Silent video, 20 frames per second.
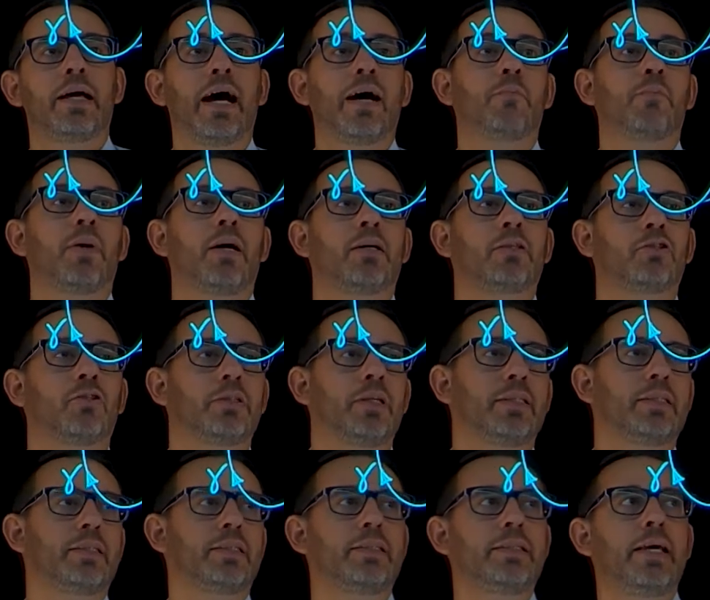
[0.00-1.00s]
gamma. So there
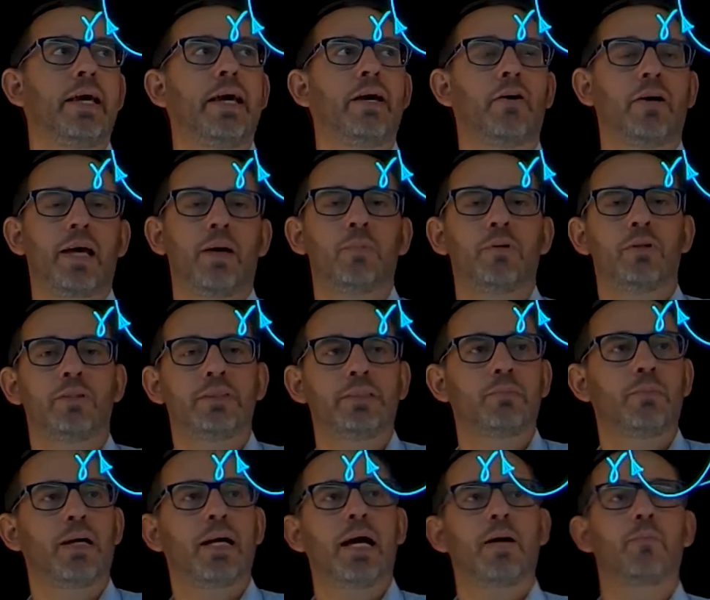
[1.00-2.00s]
is a dA on capital
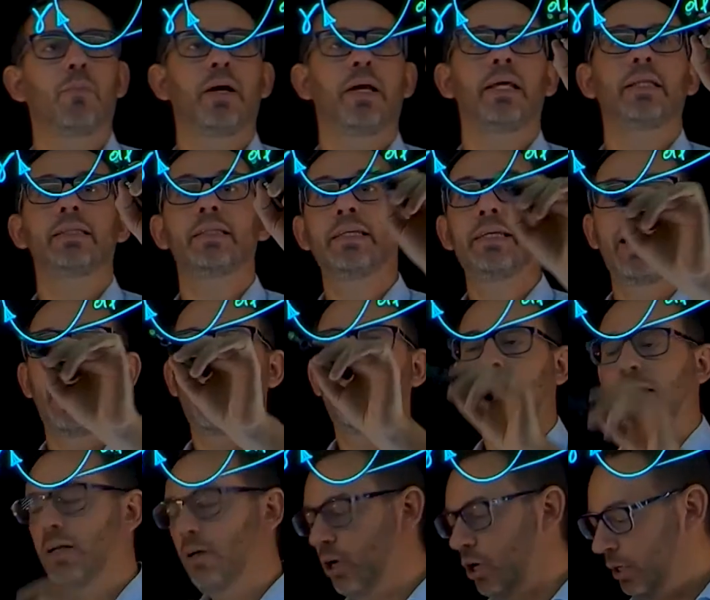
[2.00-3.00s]
sigma gamma and a
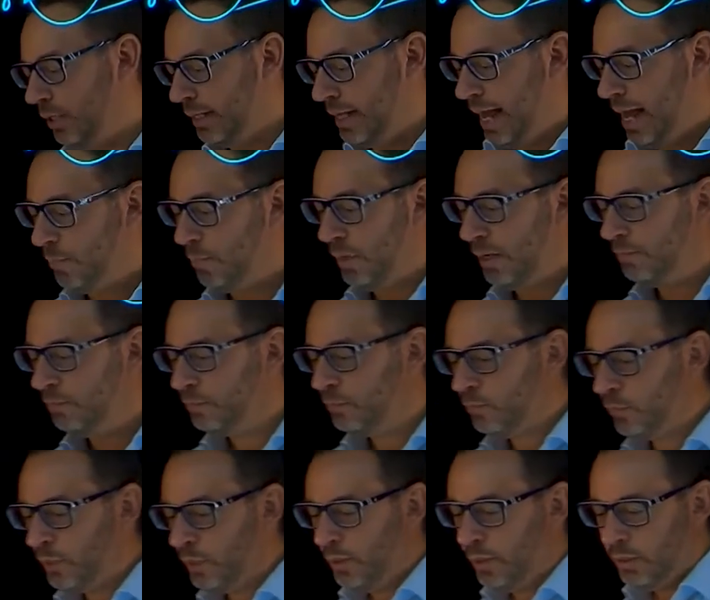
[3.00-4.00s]
dl on gamma.
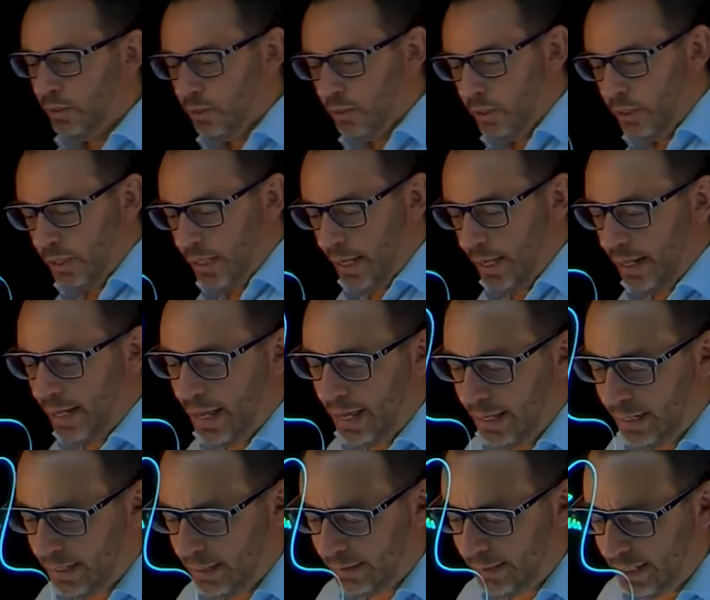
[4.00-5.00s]
And
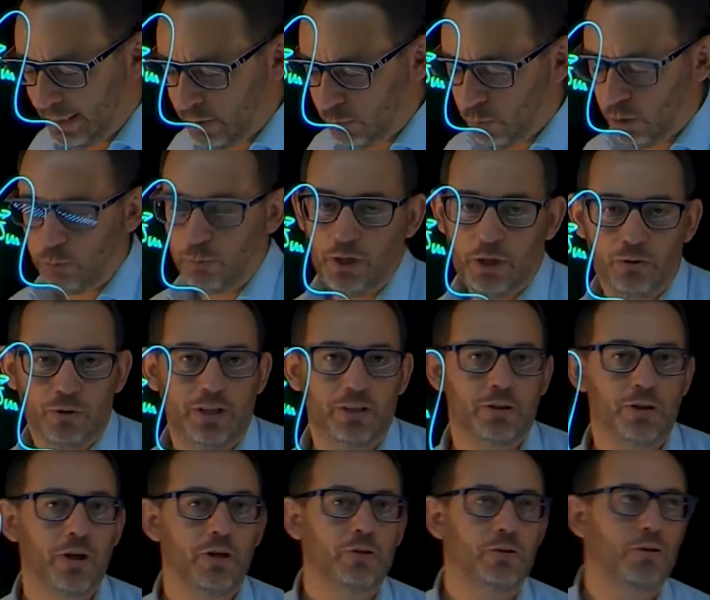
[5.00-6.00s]
again, that's what we are
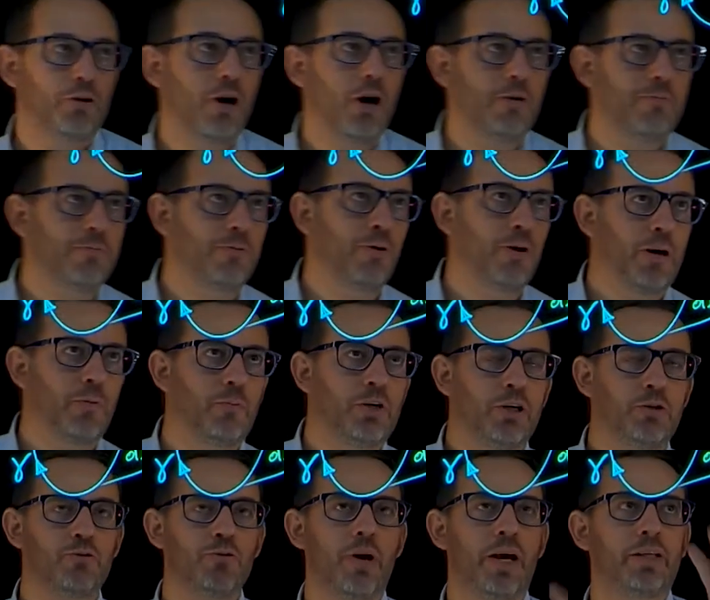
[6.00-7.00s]
trying to go for. We
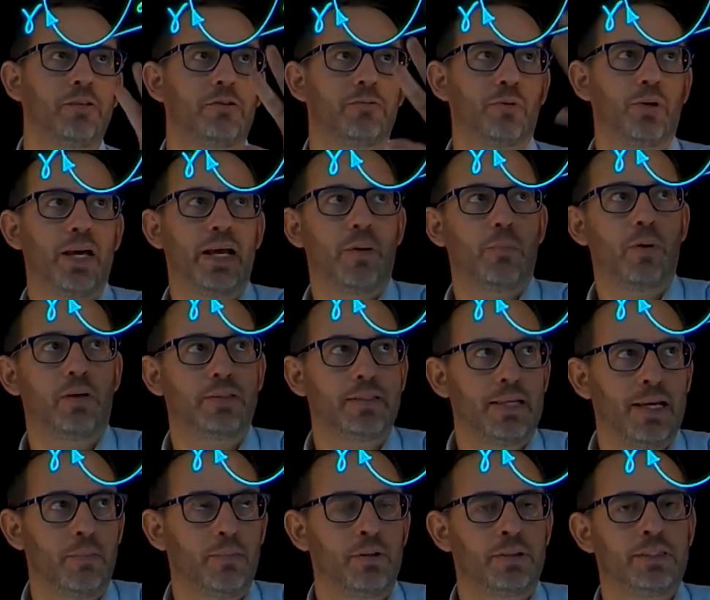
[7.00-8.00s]
are trying to forget about the
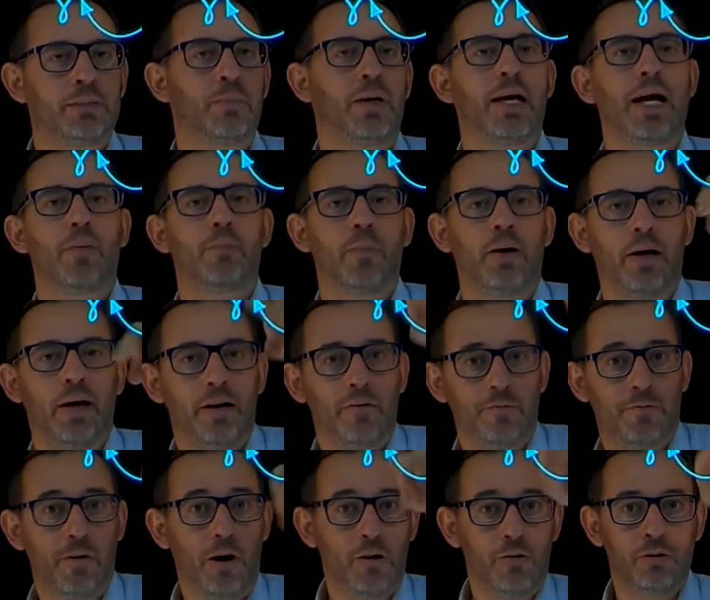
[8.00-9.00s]
capital sigma gamma
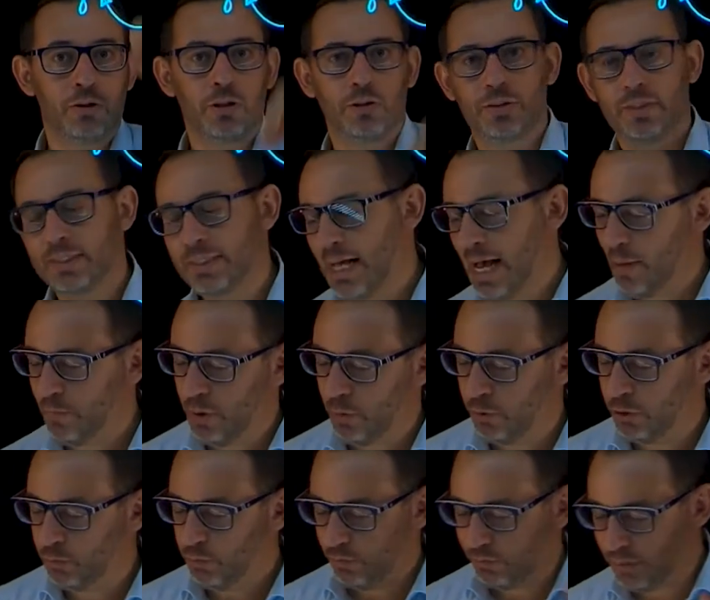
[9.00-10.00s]
and focus on this gamma,
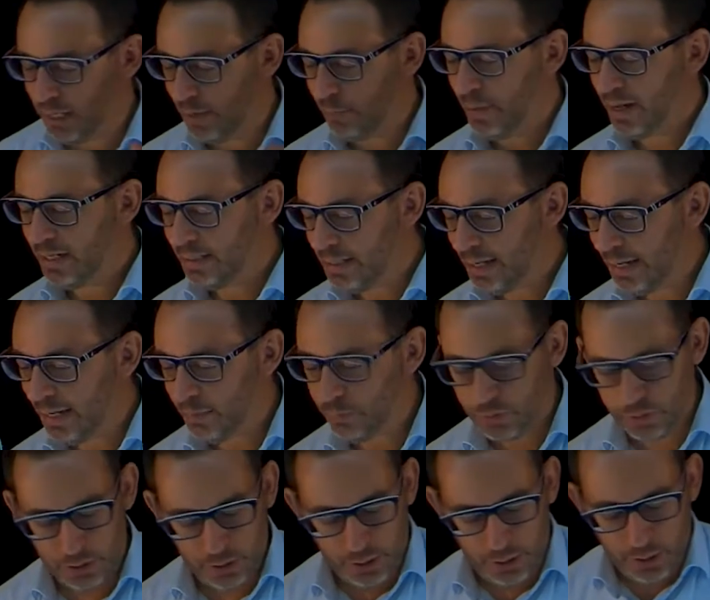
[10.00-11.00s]
which we've done many
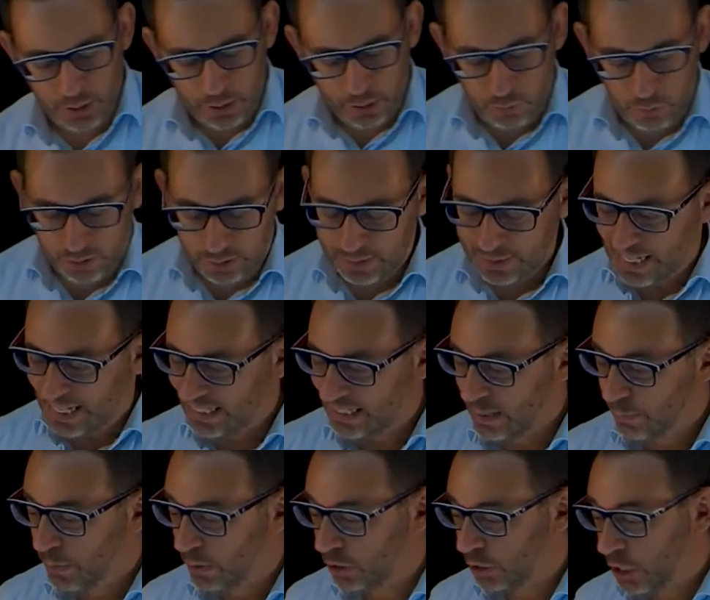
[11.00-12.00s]
times when
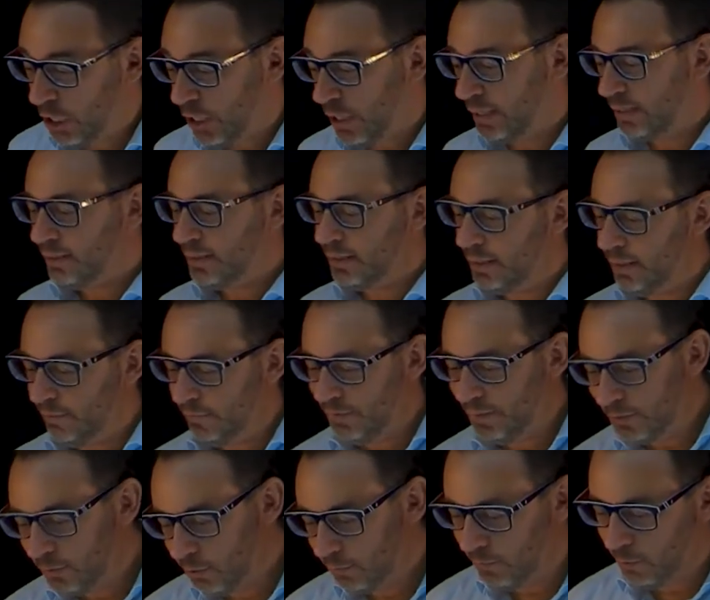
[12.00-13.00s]
discussing about currents in
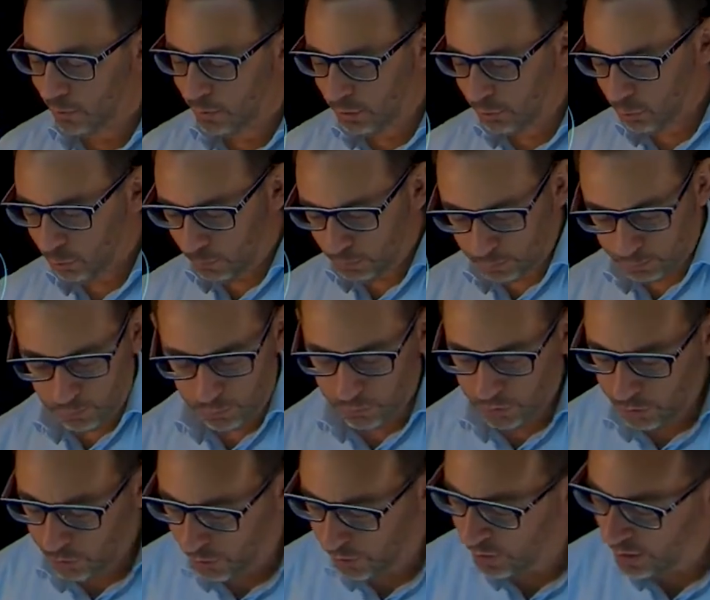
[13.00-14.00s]
FIS 242.
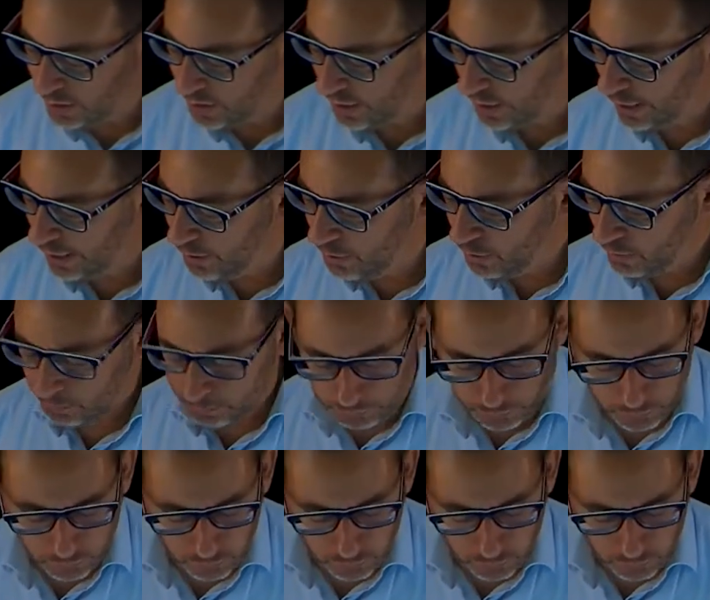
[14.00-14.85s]
So in this case,